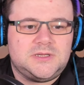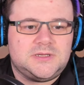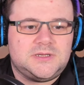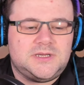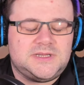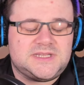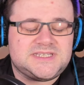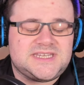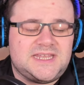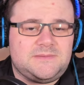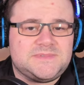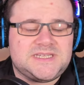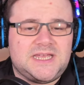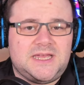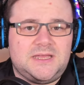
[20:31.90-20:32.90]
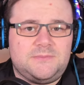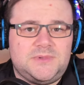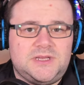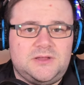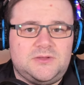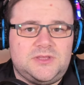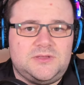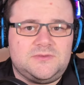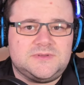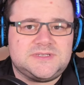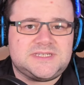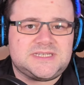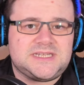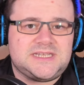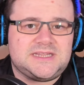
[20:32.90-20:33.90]
At the same time, you know, you can
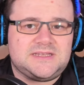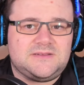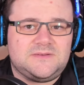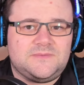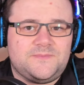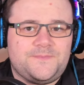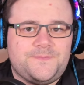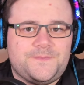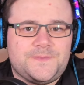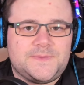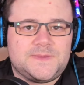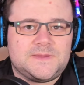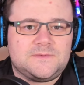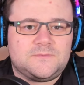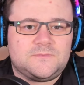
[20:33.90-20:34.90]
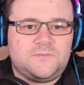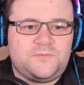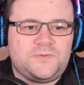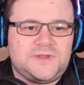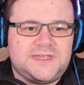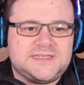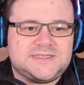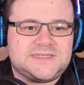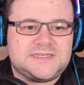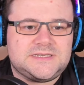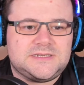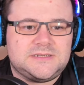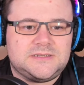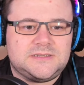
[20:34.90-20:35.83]
see that Flint